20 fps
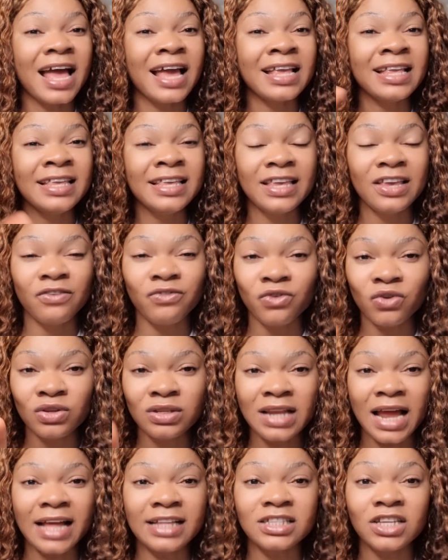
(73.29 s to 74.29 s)
and give you
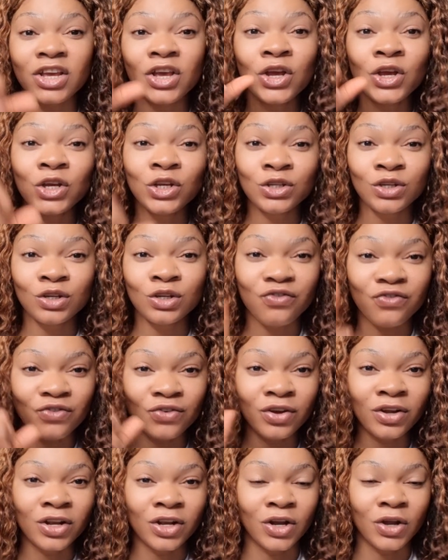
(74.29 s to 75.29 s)
that
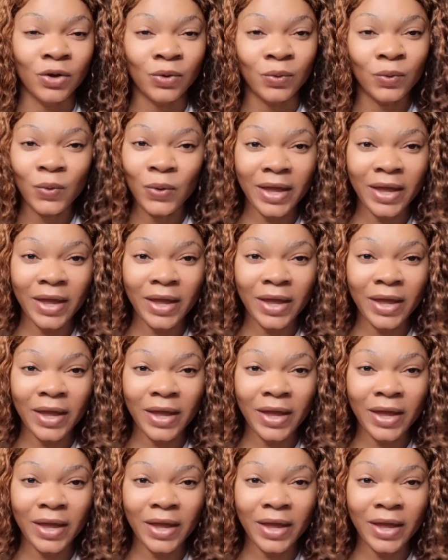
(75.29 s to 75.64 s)
youthful glow.